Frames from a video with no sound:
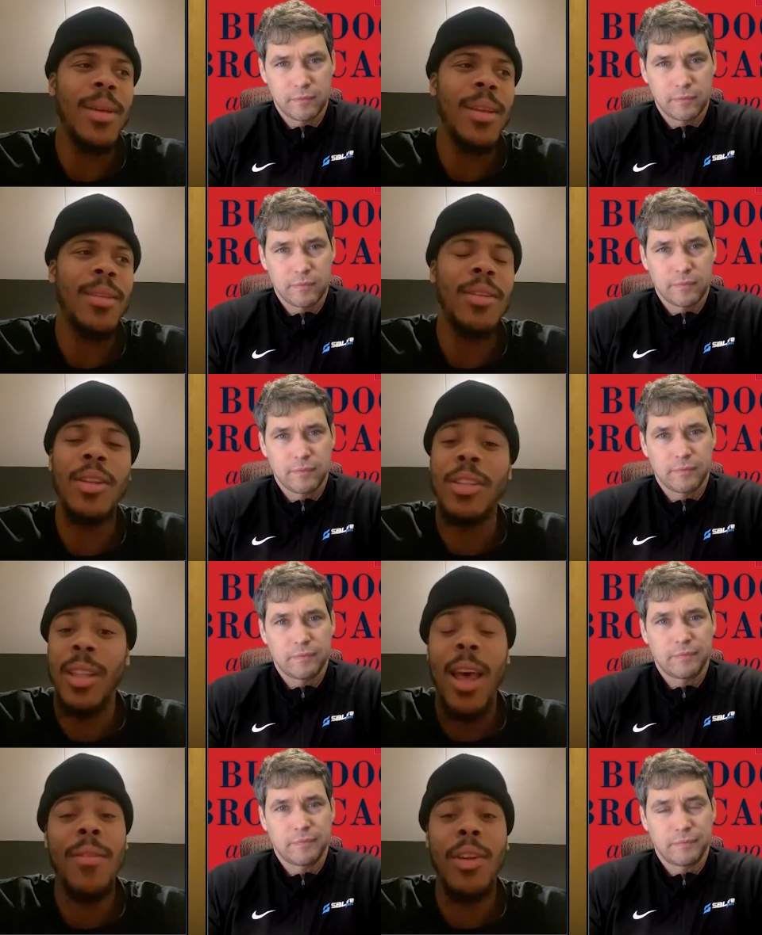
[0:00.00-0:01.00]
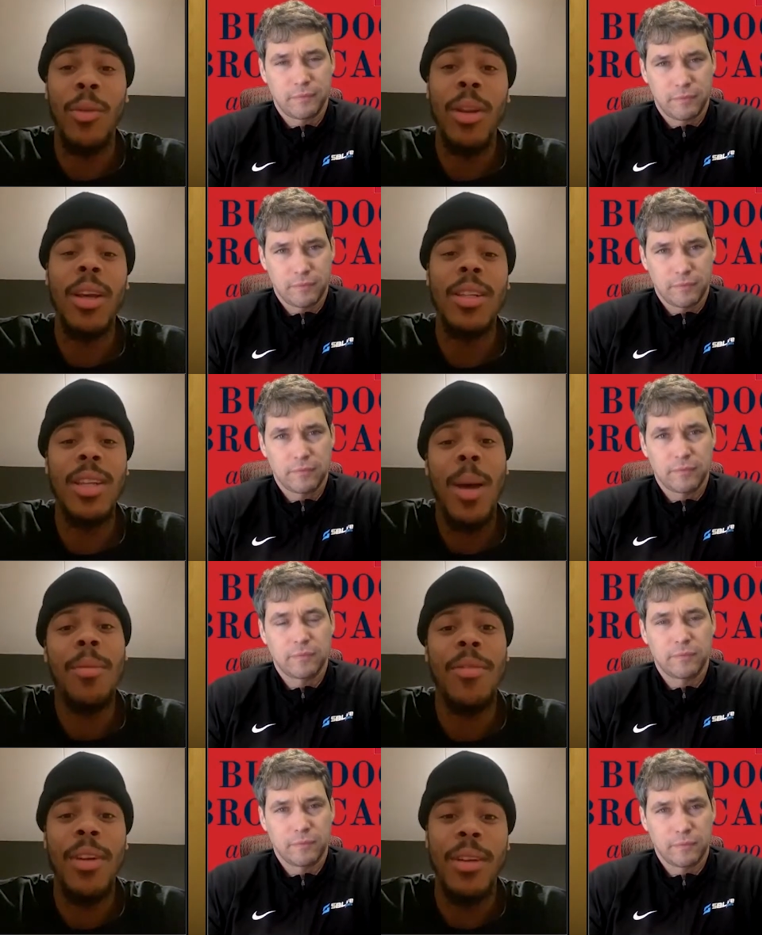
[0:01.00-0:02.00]
Speaker 1: and the staff did a really good job
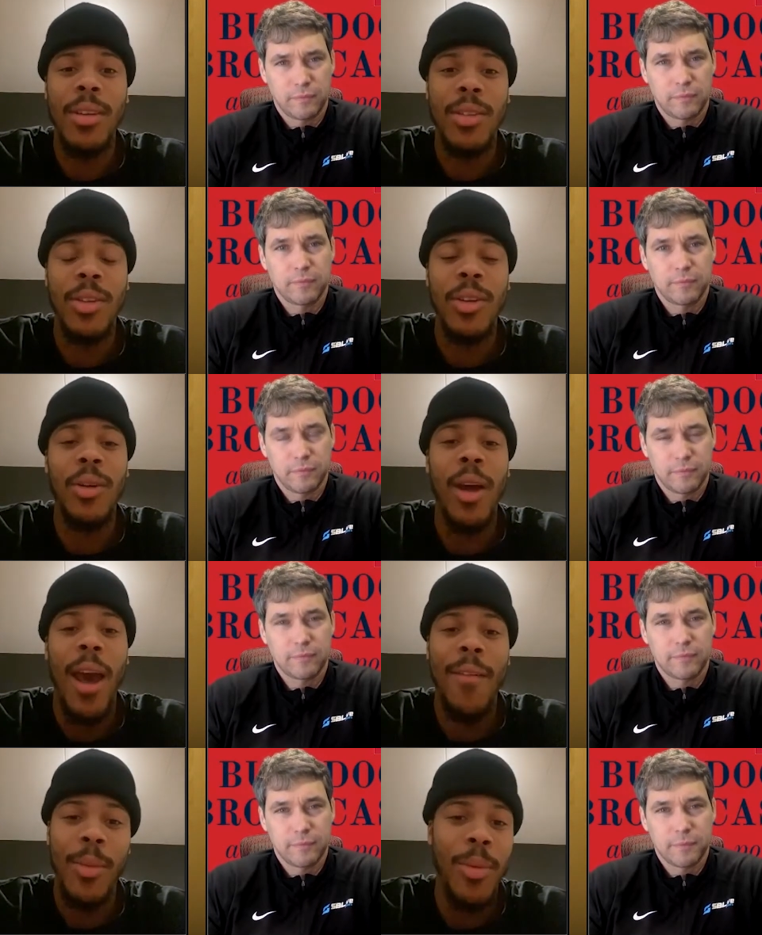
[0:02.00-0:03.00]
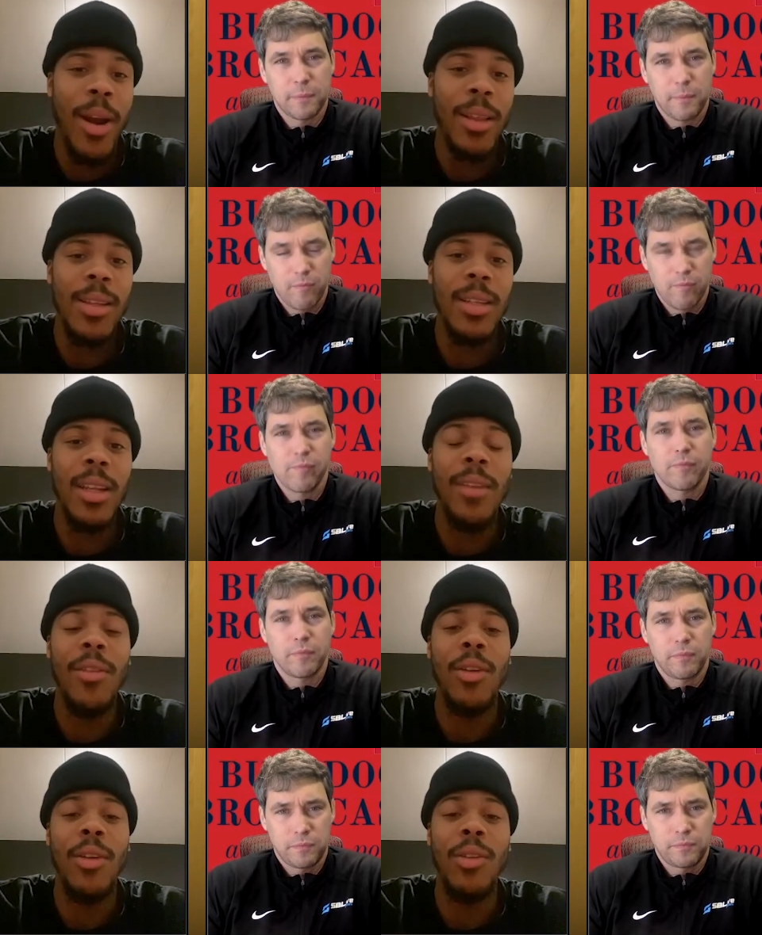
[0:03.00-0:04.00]
of feeding us, after practice and even
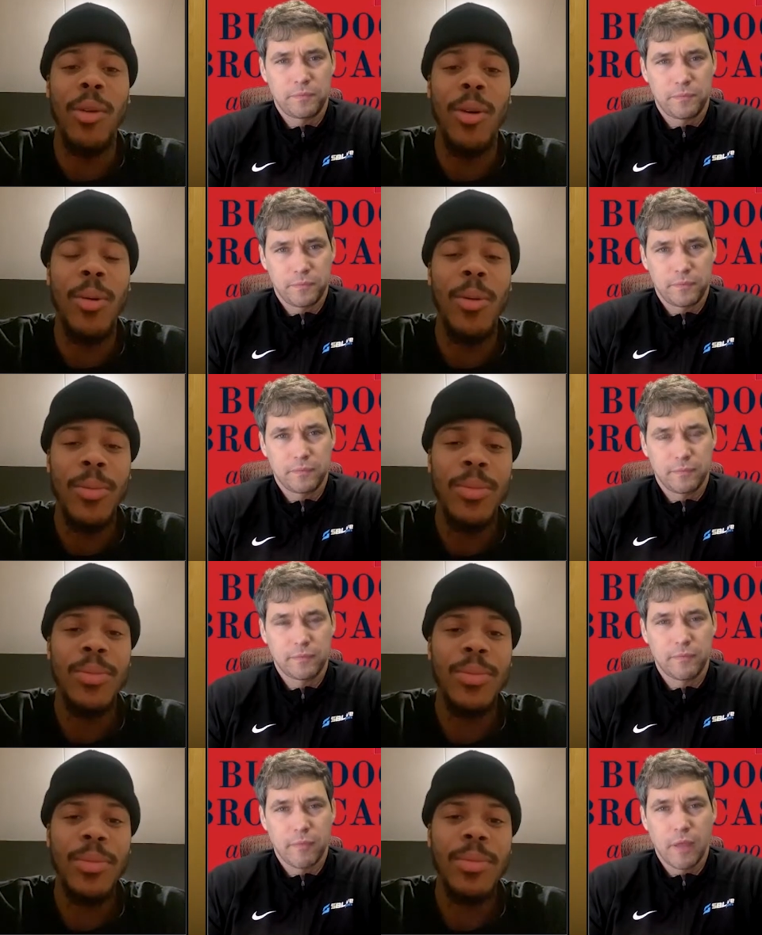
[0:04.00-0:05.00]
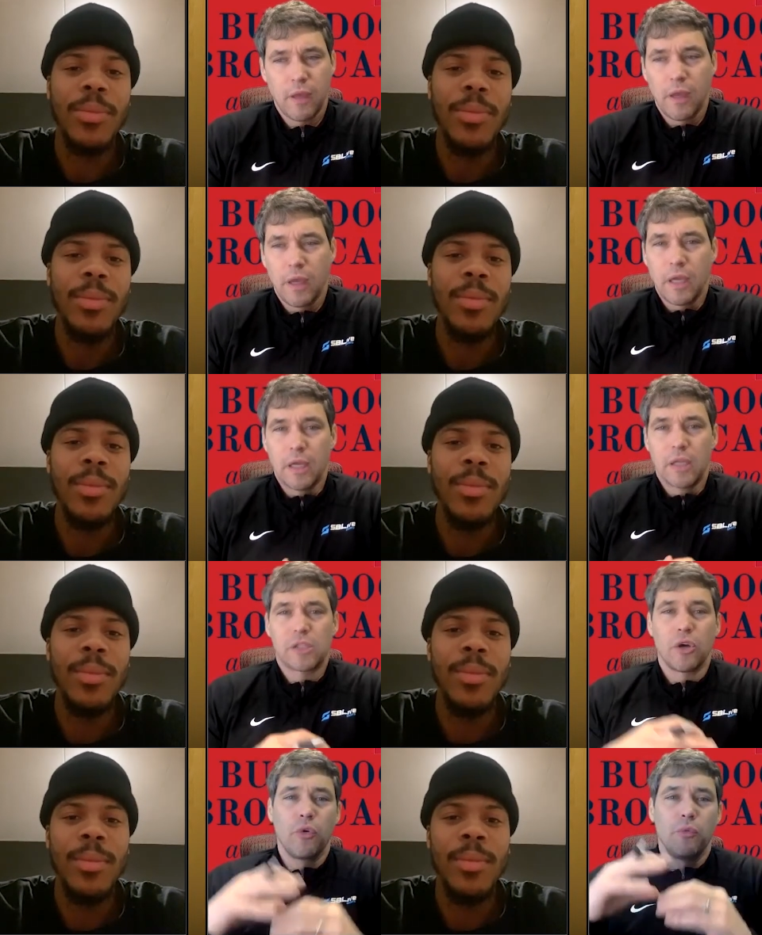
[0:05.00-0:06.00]
on the road.
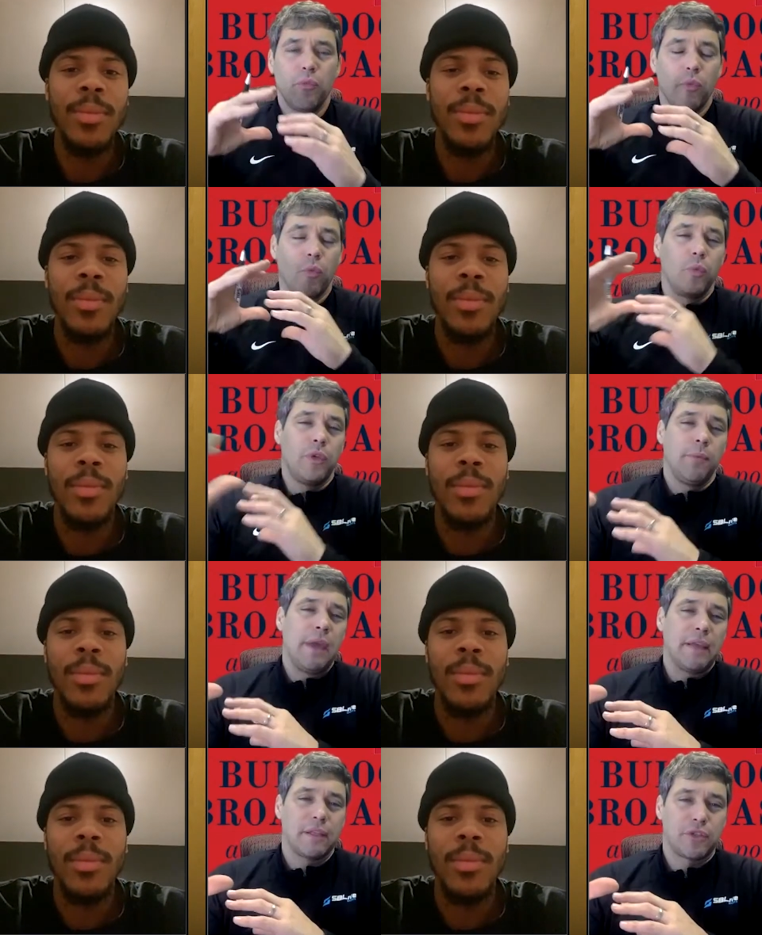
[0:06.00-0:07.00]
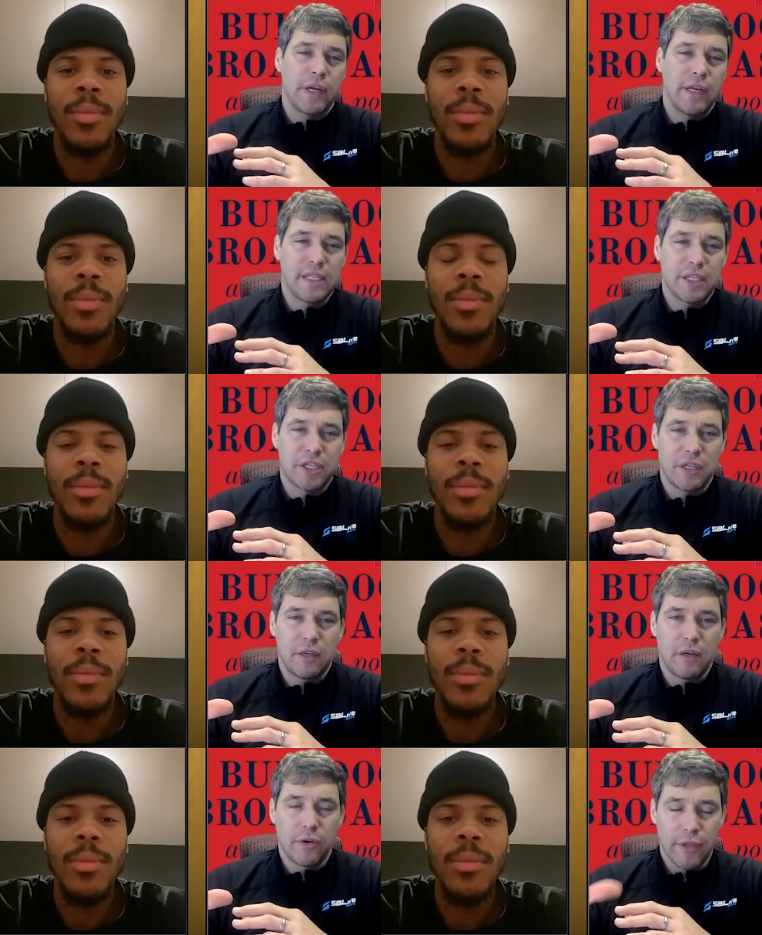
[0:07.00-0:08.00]
Speaker 2: So you make the transition
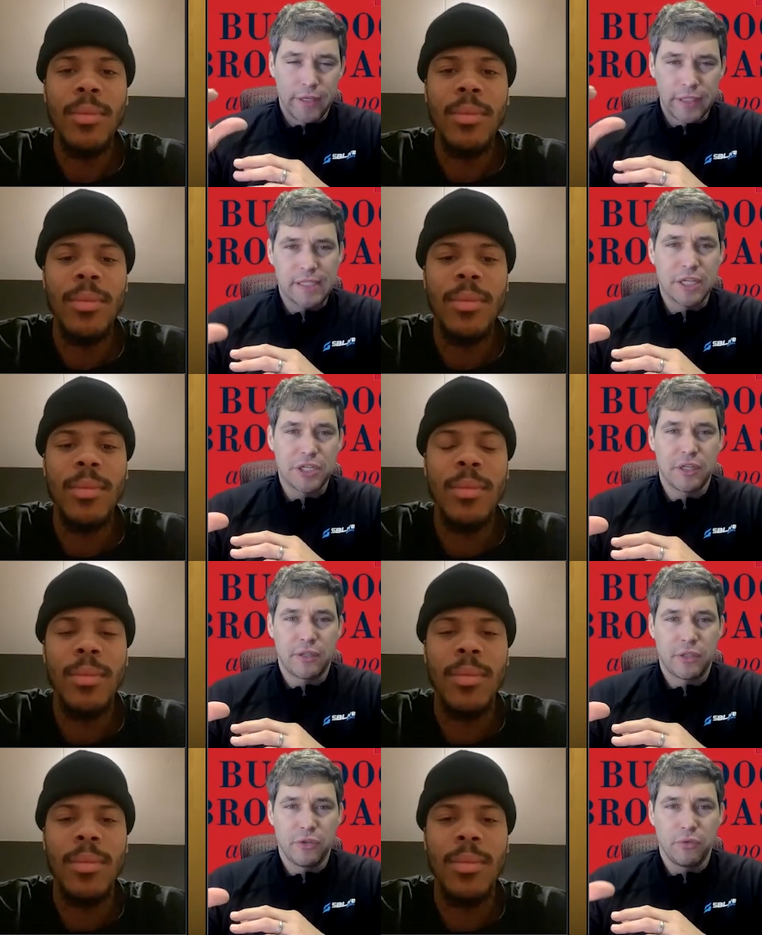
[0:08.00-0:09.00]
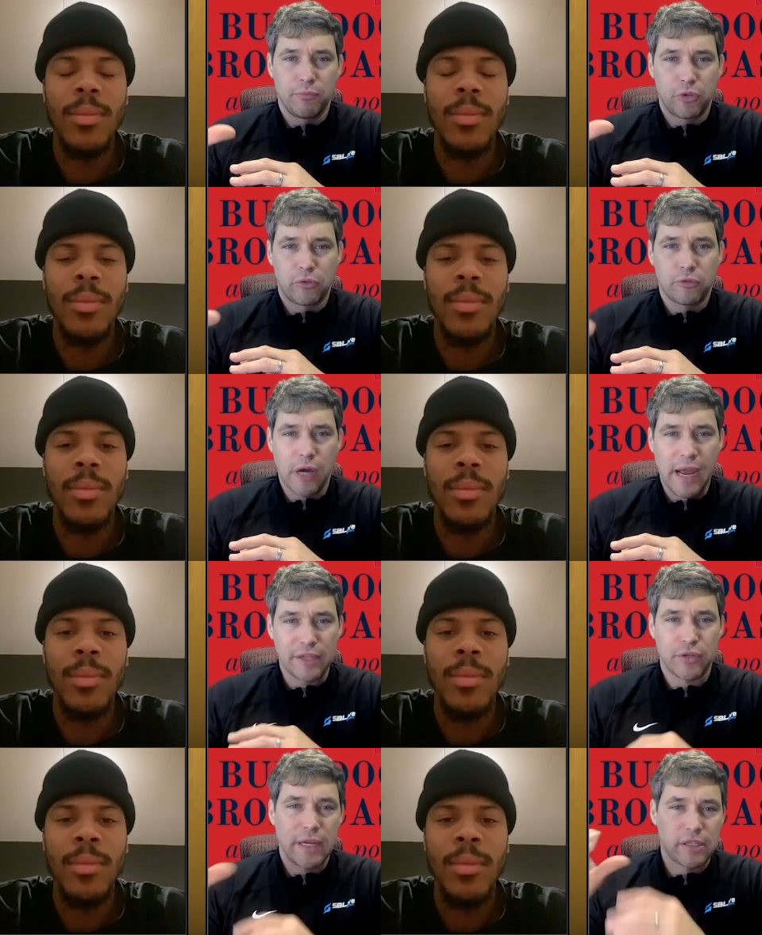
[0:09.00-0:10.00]
or the decision to grad
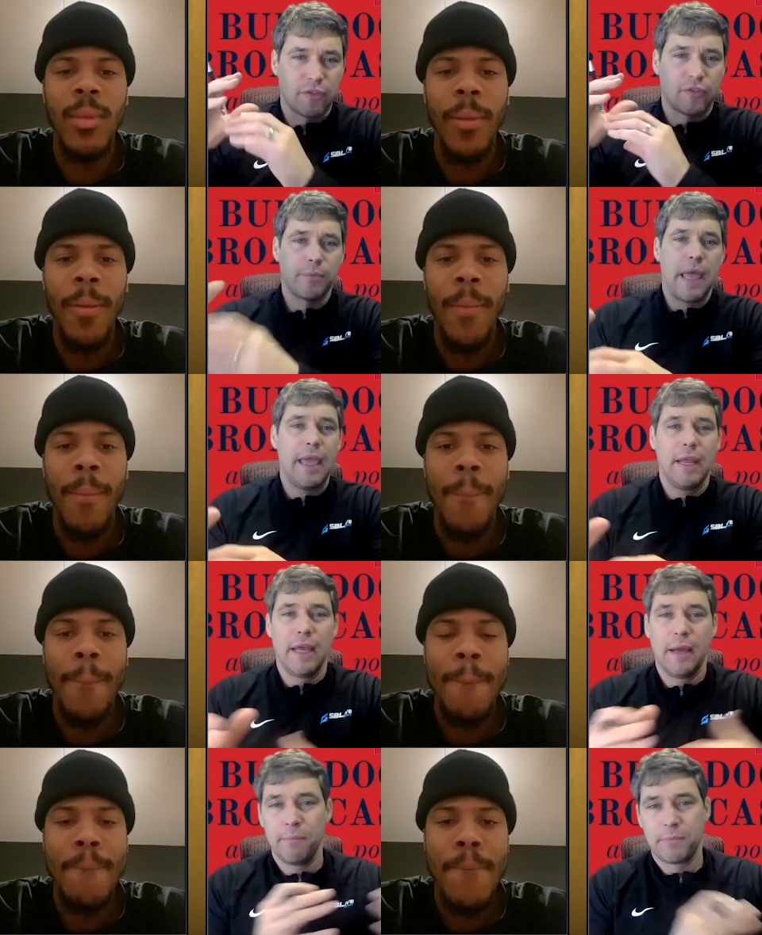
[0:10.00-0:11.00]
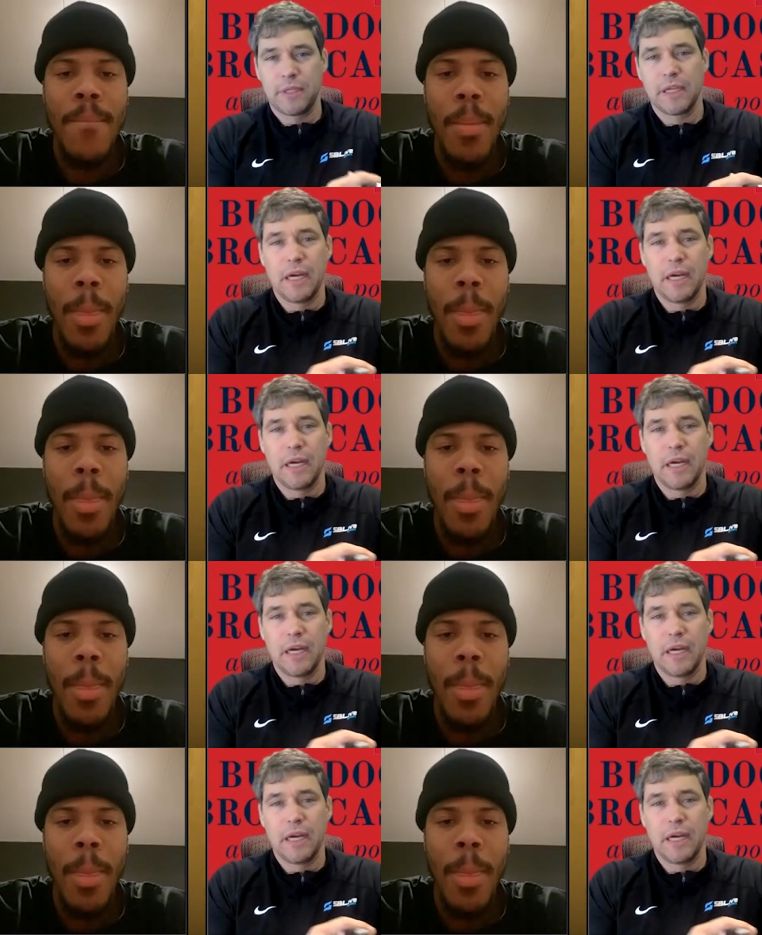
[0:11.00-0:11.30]
transfer from A&M to